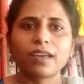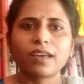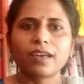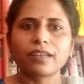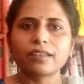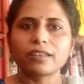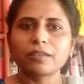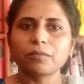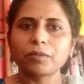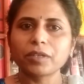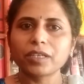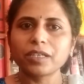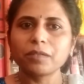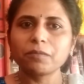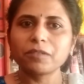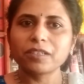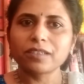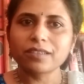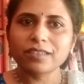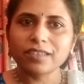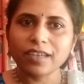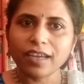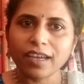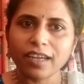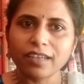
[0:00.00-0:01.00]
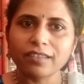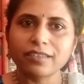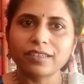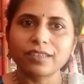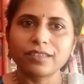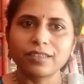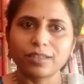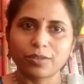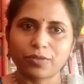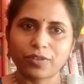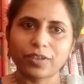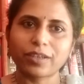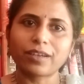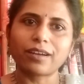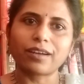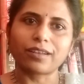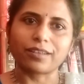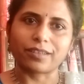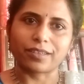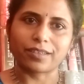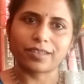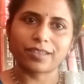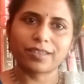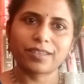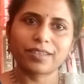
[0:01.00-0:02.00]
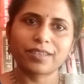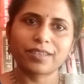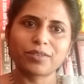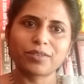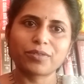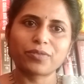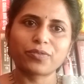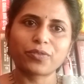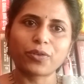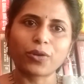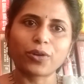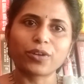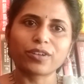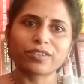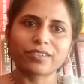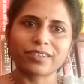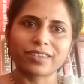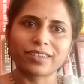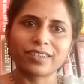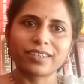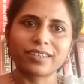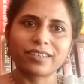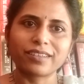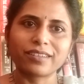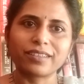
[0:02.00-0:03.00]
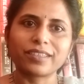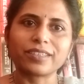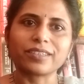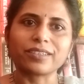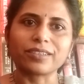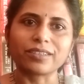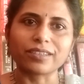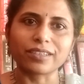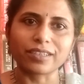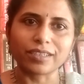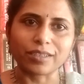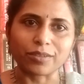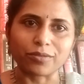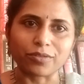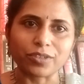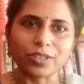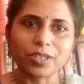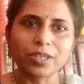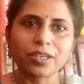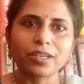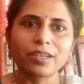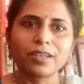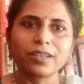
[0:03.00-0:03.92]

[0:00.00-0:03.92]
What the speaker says: and it became a tad difficult for the aggrieved